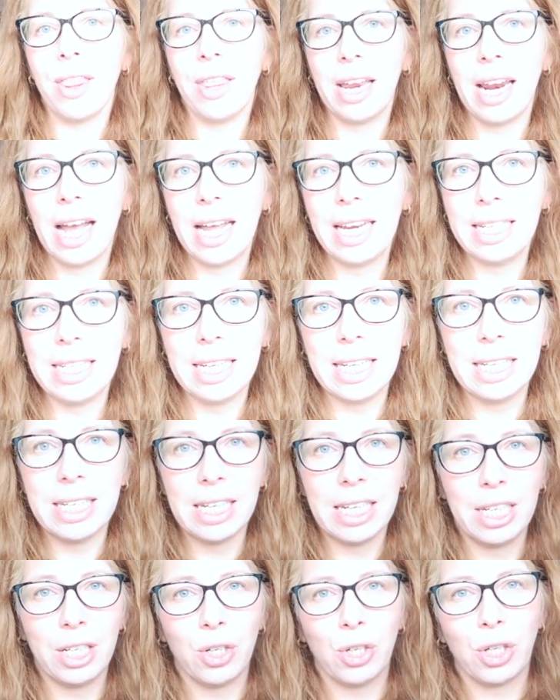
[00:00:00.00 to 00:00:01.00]
one that I
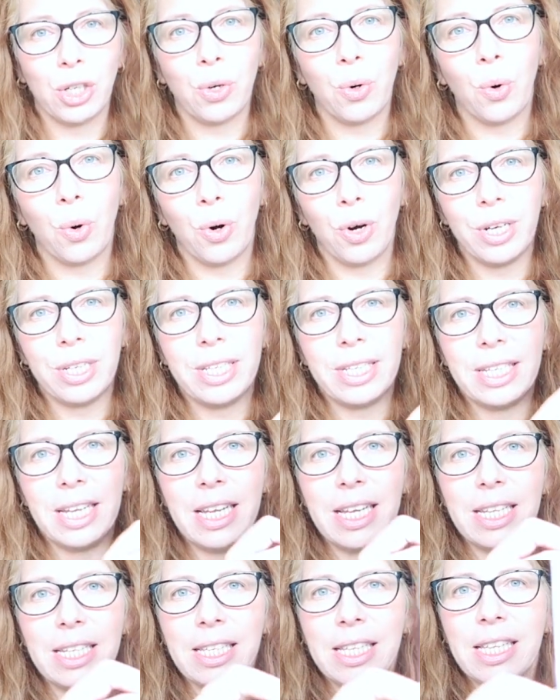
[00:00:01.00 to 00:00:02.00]
did in her course
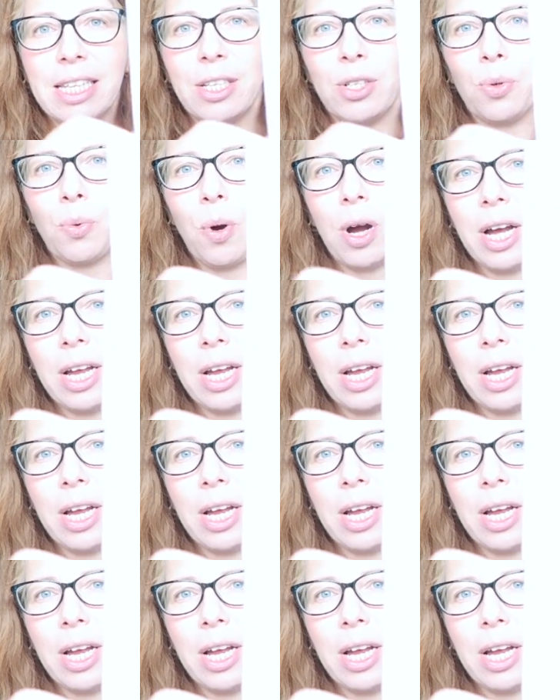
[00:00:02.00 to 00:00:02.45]
is this